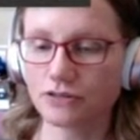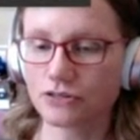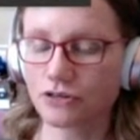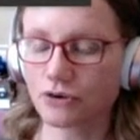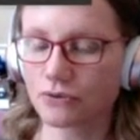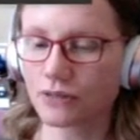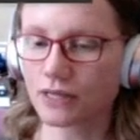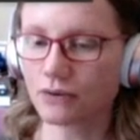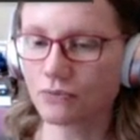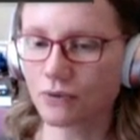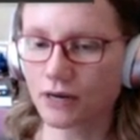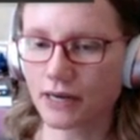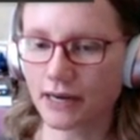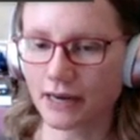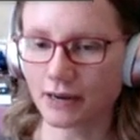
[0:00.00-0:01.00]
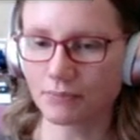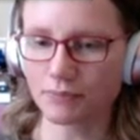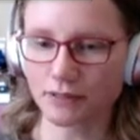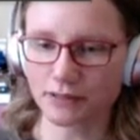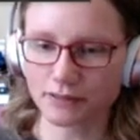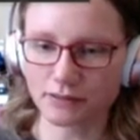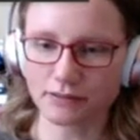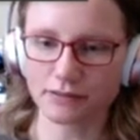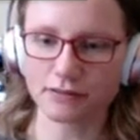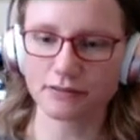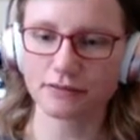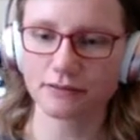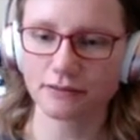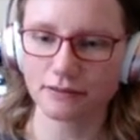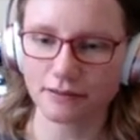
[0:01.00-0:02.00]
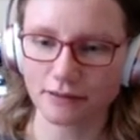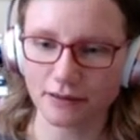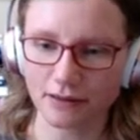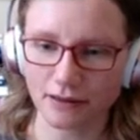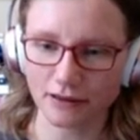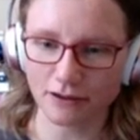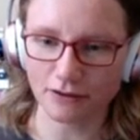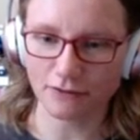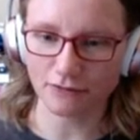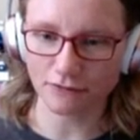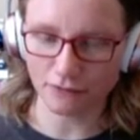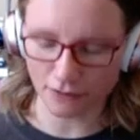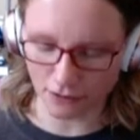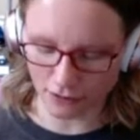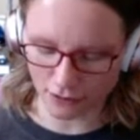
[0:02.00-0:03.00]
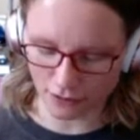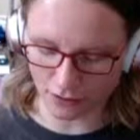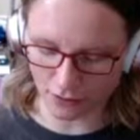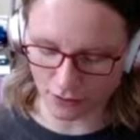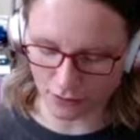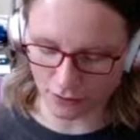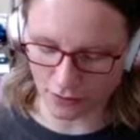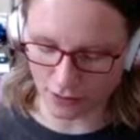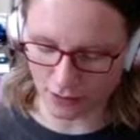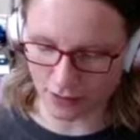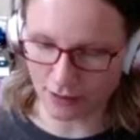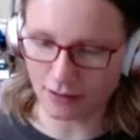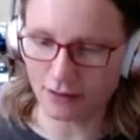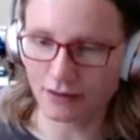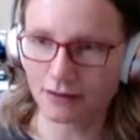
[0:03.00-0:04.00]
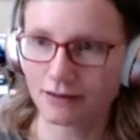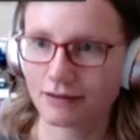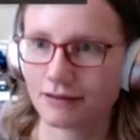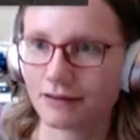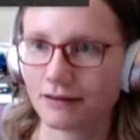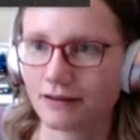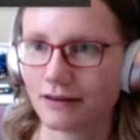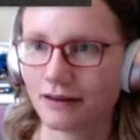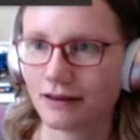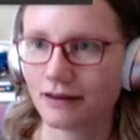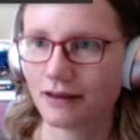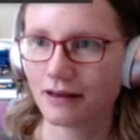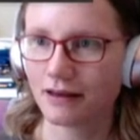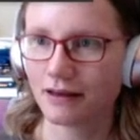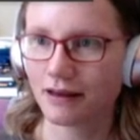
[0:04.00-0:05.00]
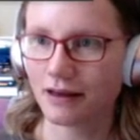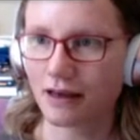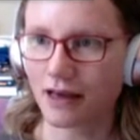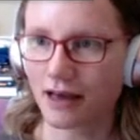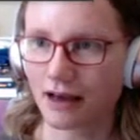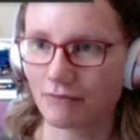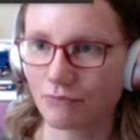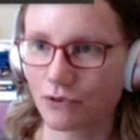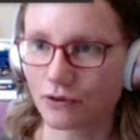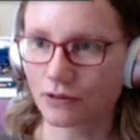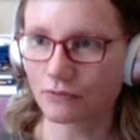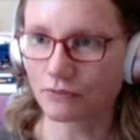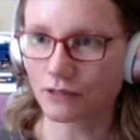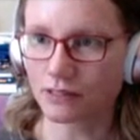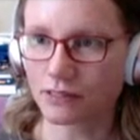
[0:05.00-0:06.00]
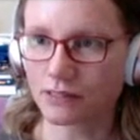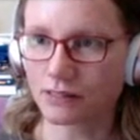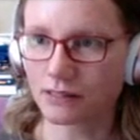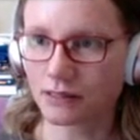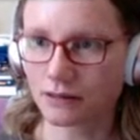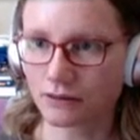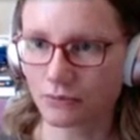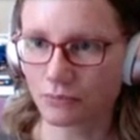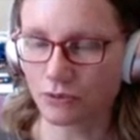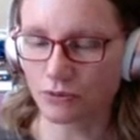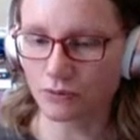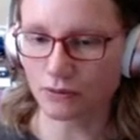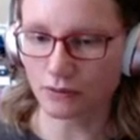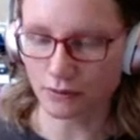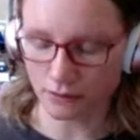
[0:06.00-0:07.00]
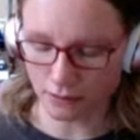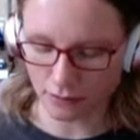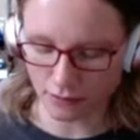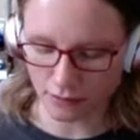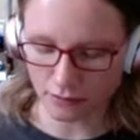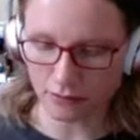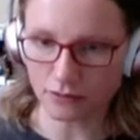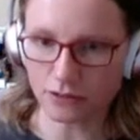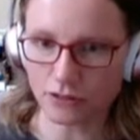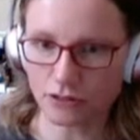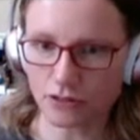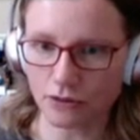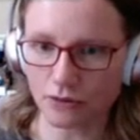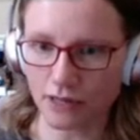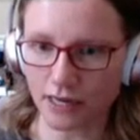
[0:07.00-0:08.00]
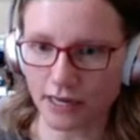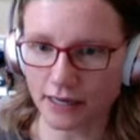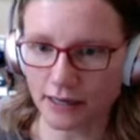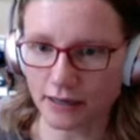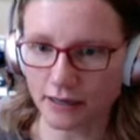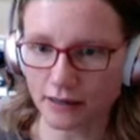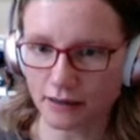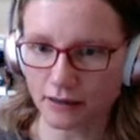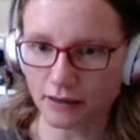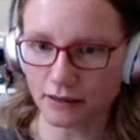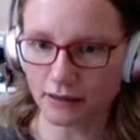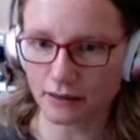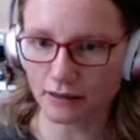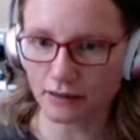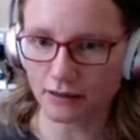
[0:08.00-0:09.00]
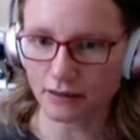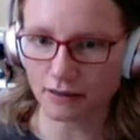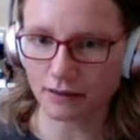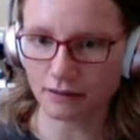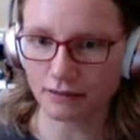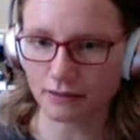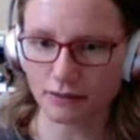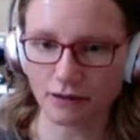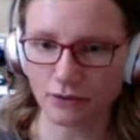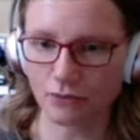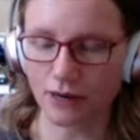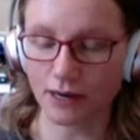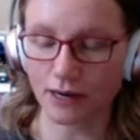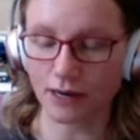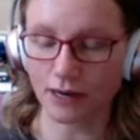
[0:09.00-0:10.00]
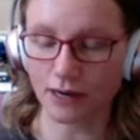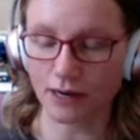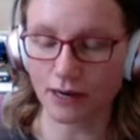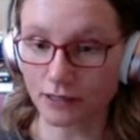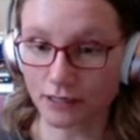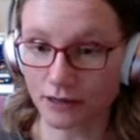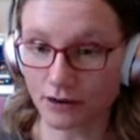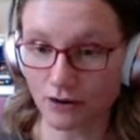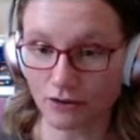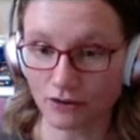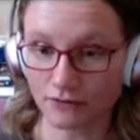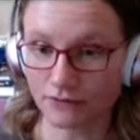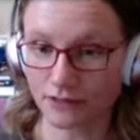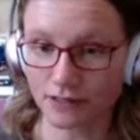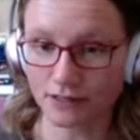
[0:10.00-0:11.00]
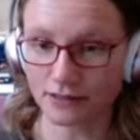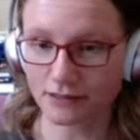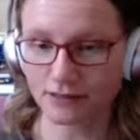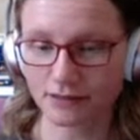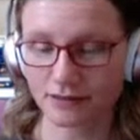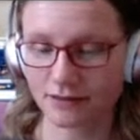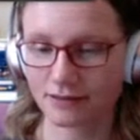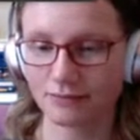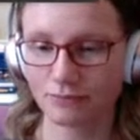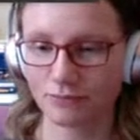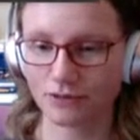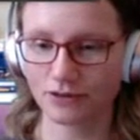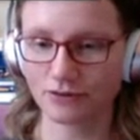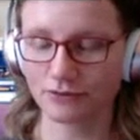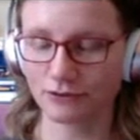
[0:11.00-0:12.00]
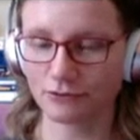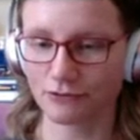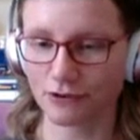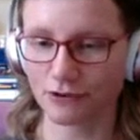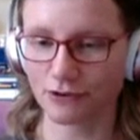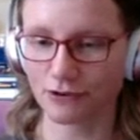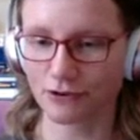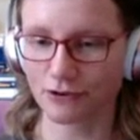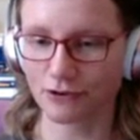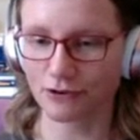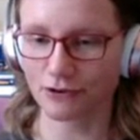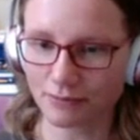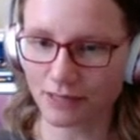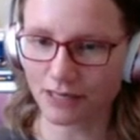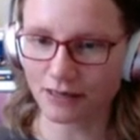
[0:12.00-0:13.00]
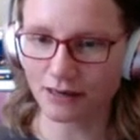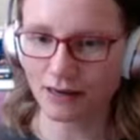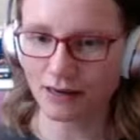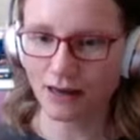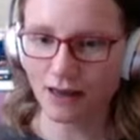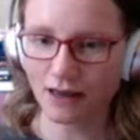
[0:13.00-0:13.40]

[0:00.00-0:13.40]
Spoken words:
So then what happens if you then have more than one syllable. So like, oh wow, where did all of this beautiful formatting come in?